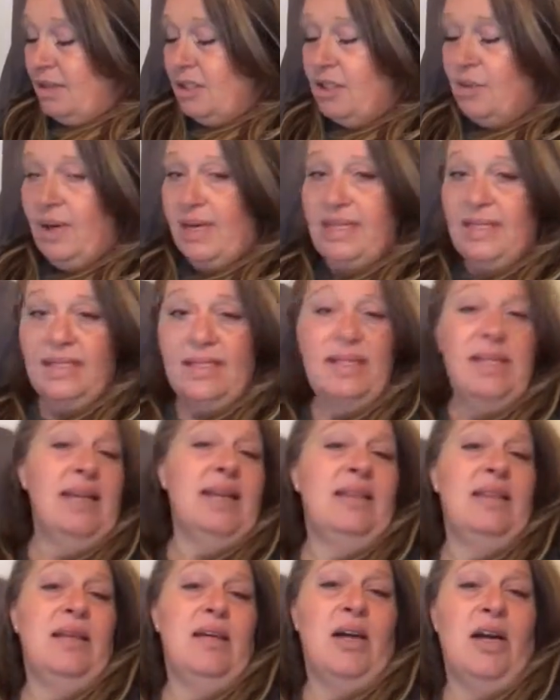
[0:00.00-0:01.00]
do I
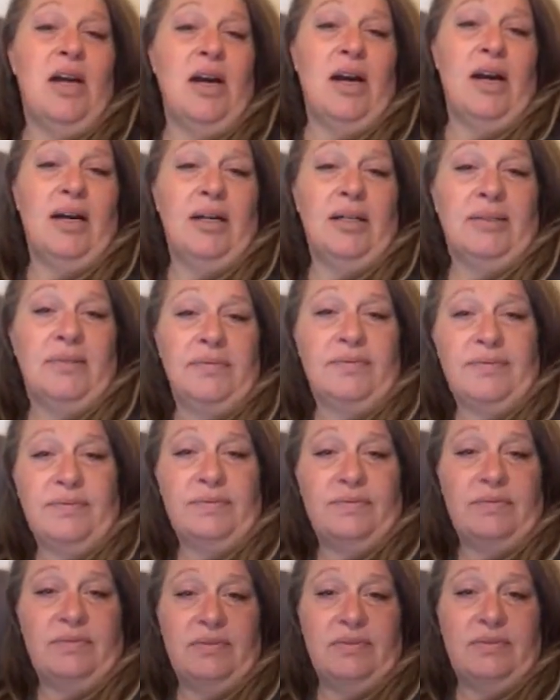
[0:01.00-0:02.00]
sing in the car?
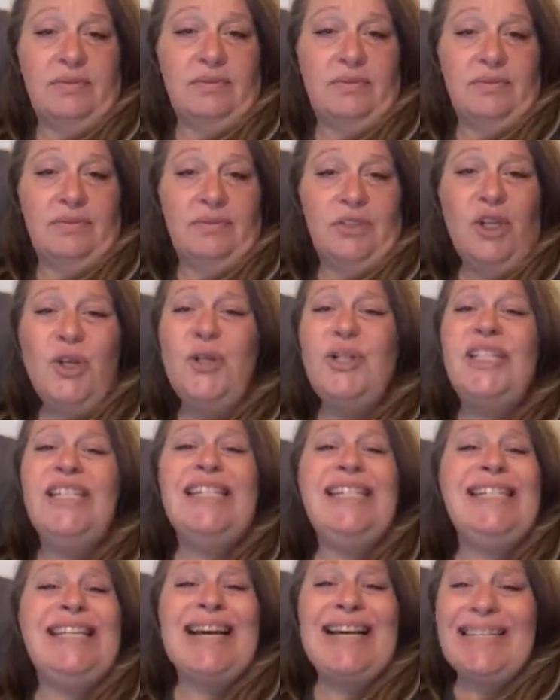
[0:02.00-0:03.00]
Who
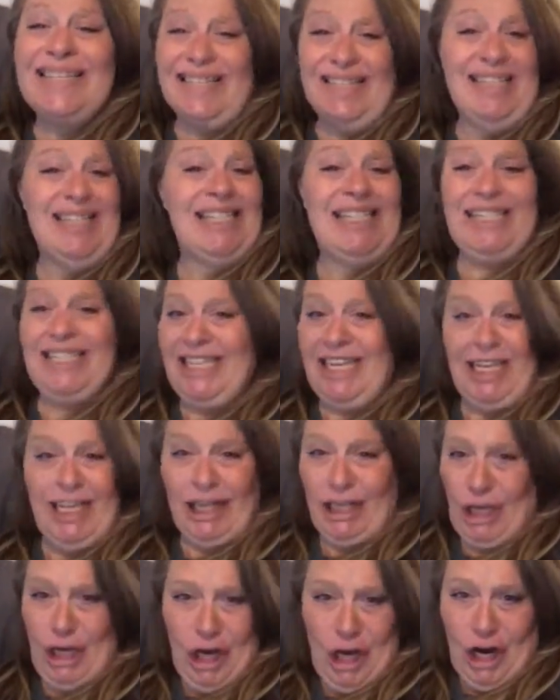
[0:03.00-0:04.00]
doesn't sing
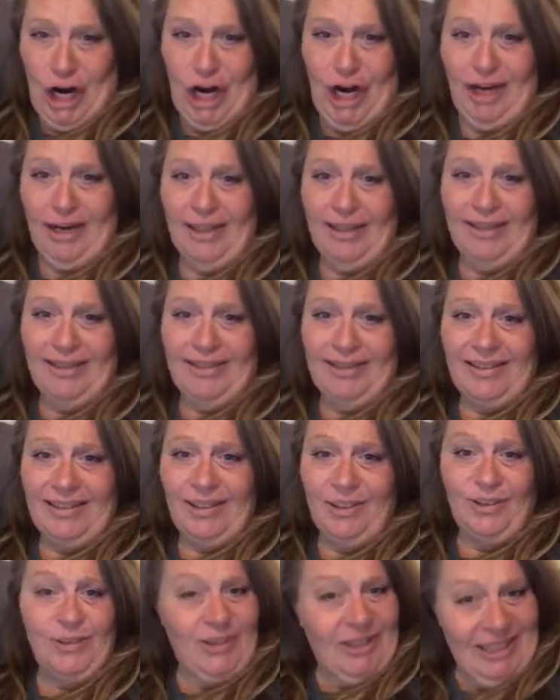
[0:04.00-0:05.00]
in the car?
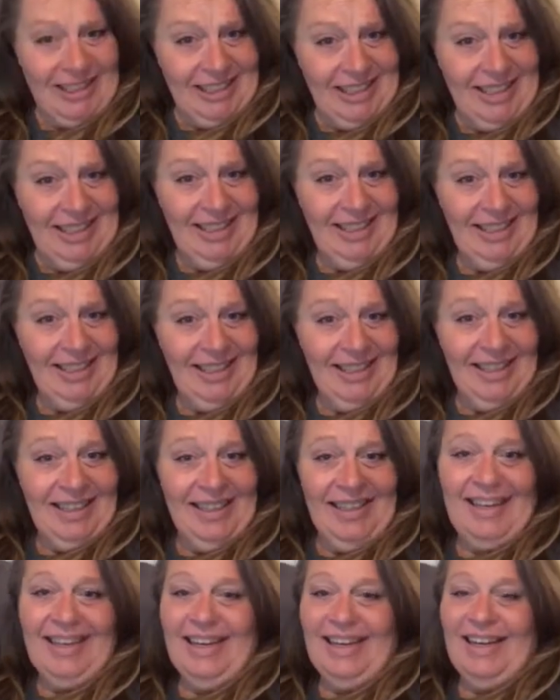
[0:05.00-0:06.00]
Really?
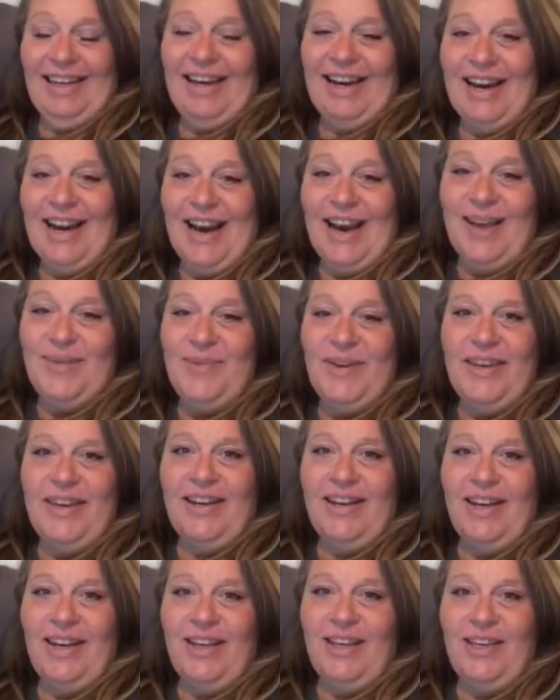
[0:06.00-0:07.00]
I
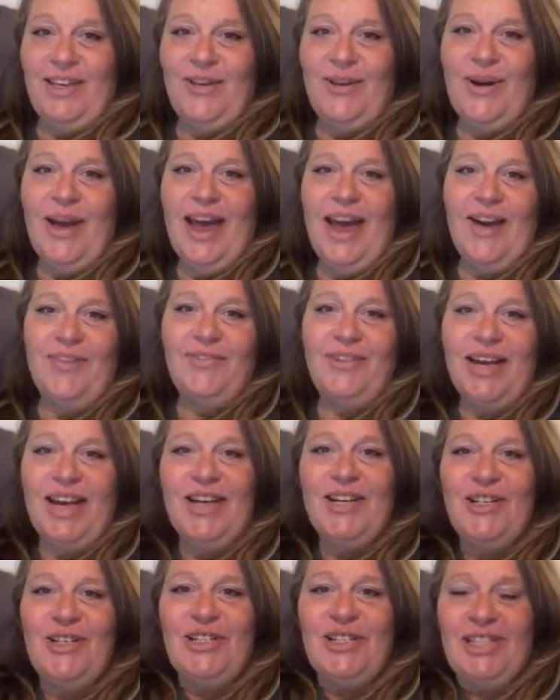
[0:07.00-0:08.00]
mean, you have to
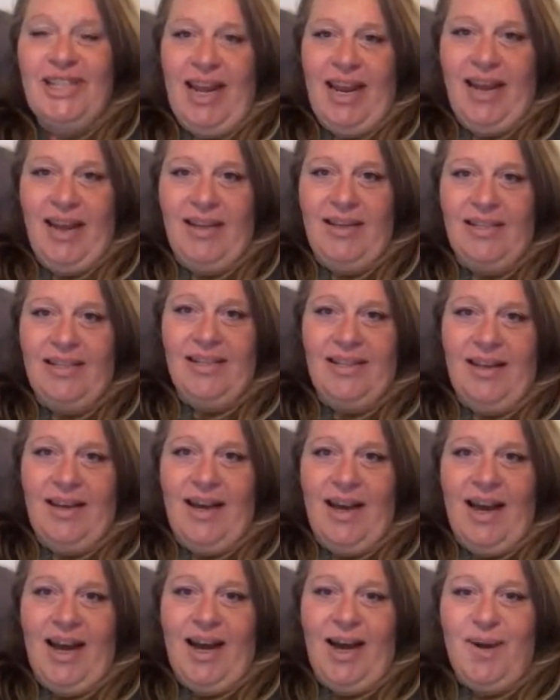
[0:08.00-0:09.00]
understand.
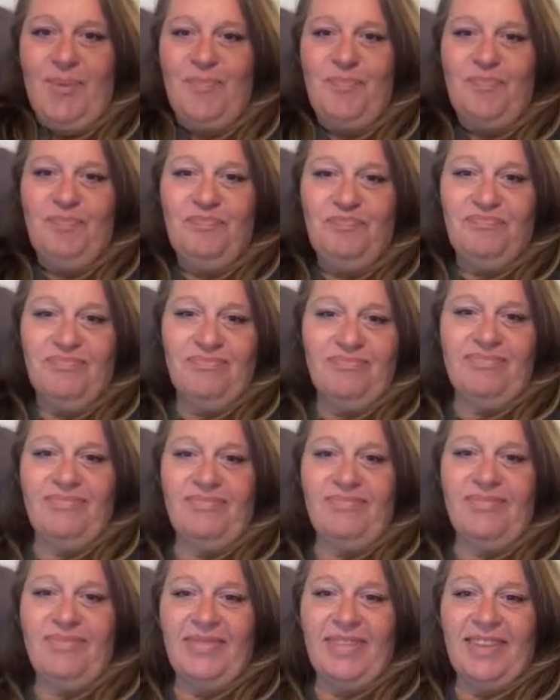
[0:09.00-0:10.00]
I
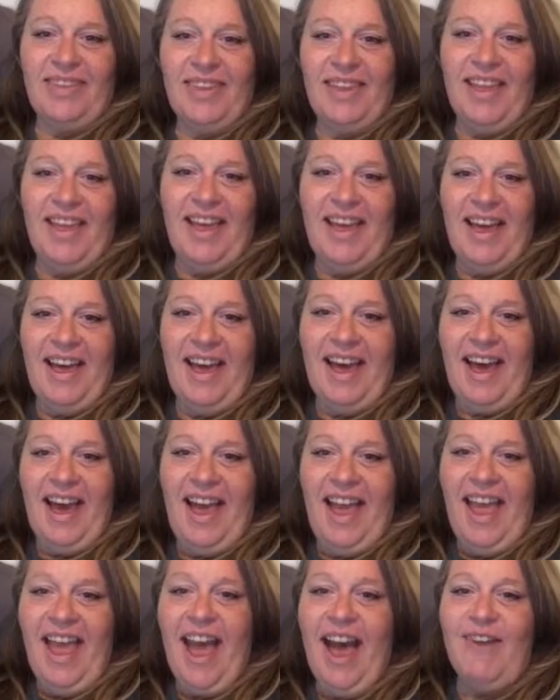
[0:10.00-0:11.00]

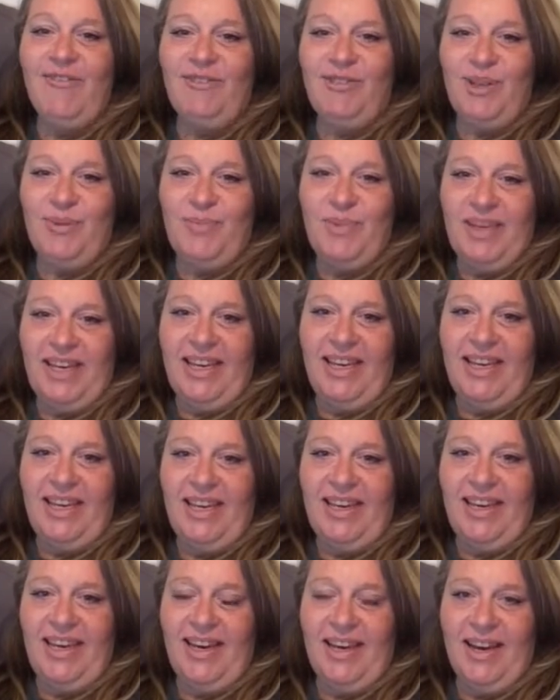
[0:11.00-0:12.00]
have to
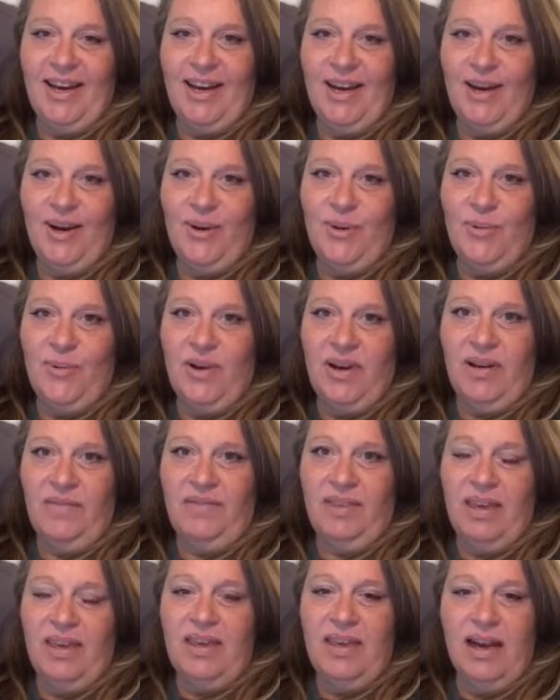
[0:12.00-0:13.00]
be one
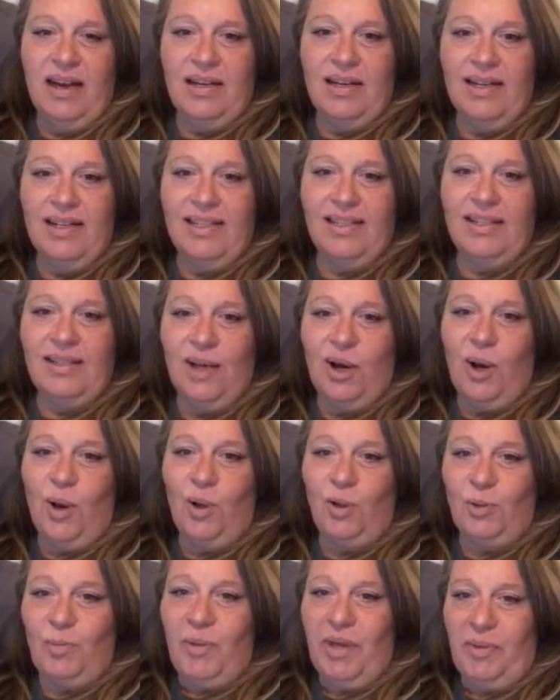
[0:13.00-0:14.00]
of the youngest
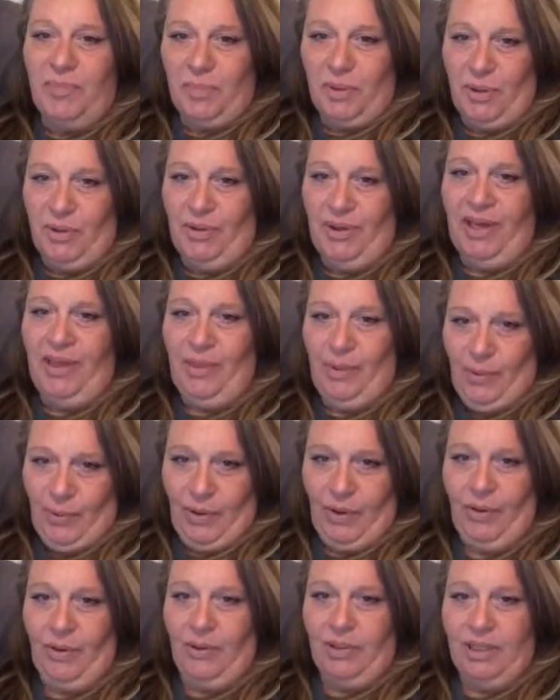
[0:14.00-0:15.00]
old people in the
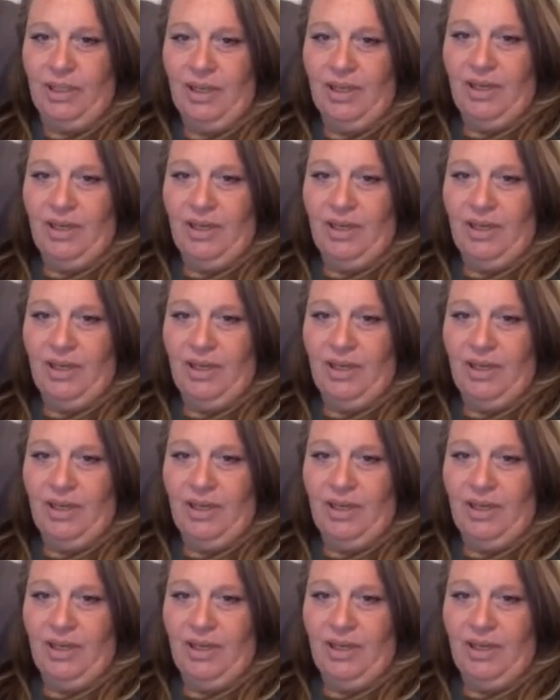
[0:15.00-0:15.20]
world.